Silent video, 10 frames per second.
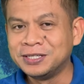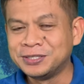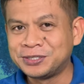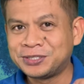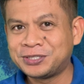
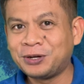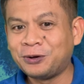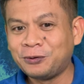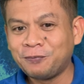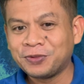
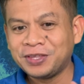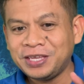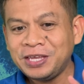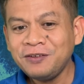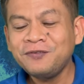So,
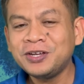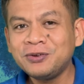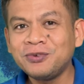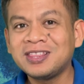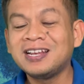
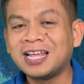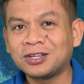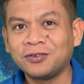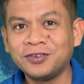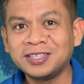even with the
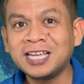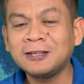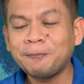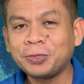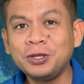letter of
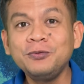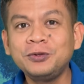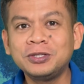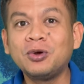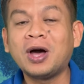intent, you
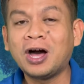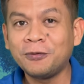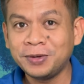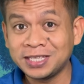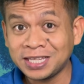will know
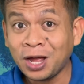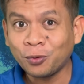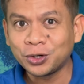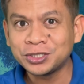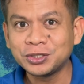how many
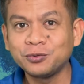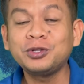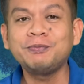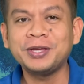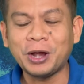towers
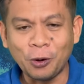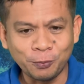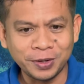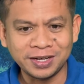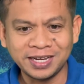will be
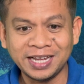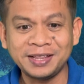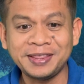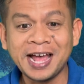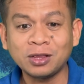open,
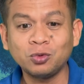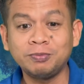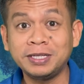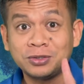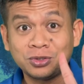and that will
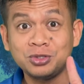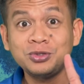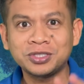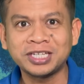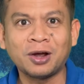be
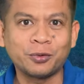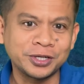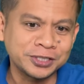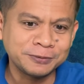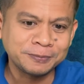2
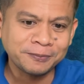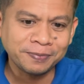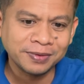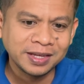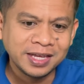towers.
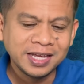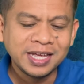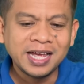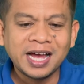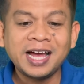
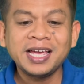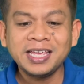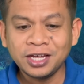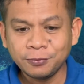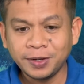I
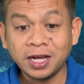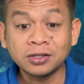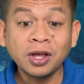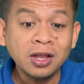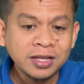hereby
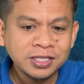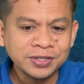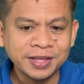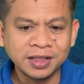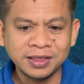acknowledge
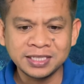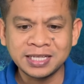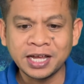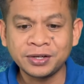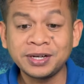that this
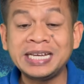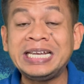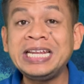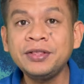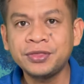letter
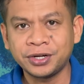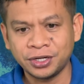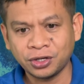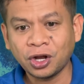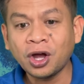
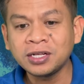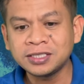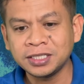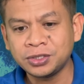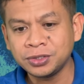neither
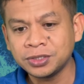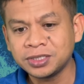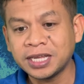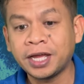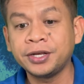
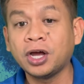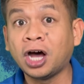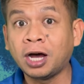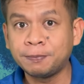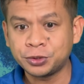constitutes an
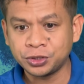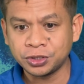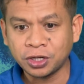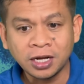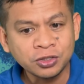
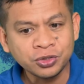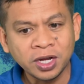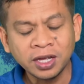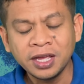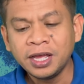option
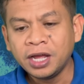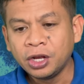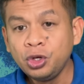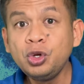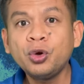contract
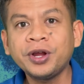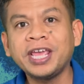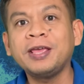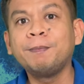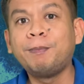nor
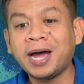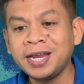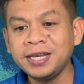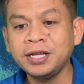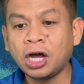a
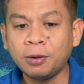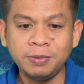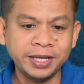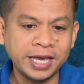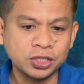binding
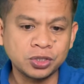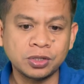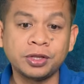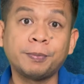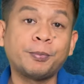obligation
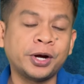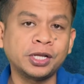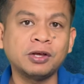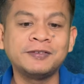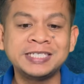on the
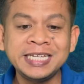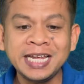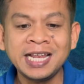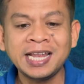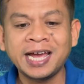part of
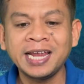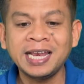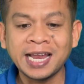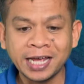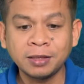CLI
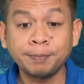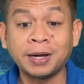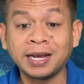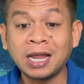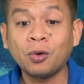Life
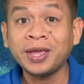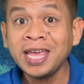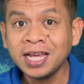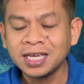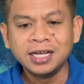Panglao
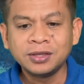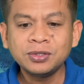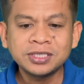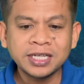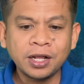Inc.
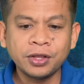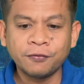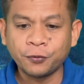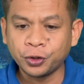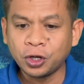to sell the
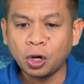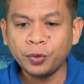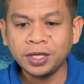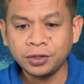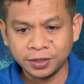
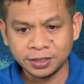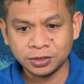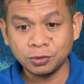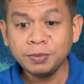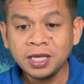foregoing
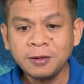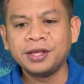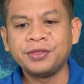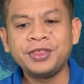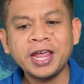unit to
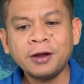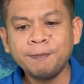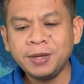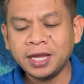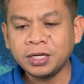me, there
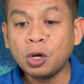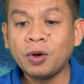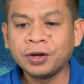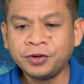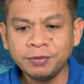being
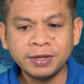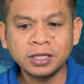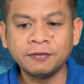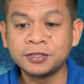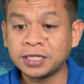no
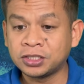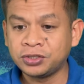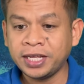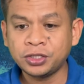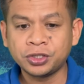agreement of
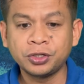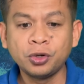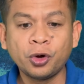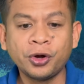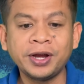such nature
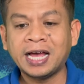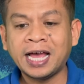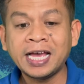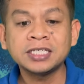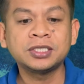nor
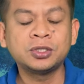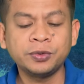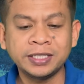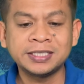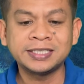as
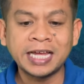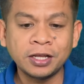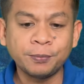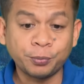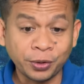to its
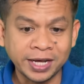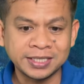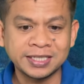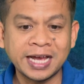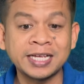selling
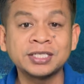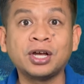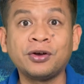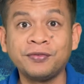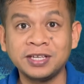price as
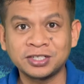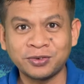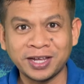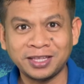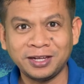of this
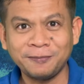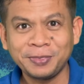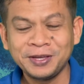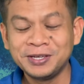writing.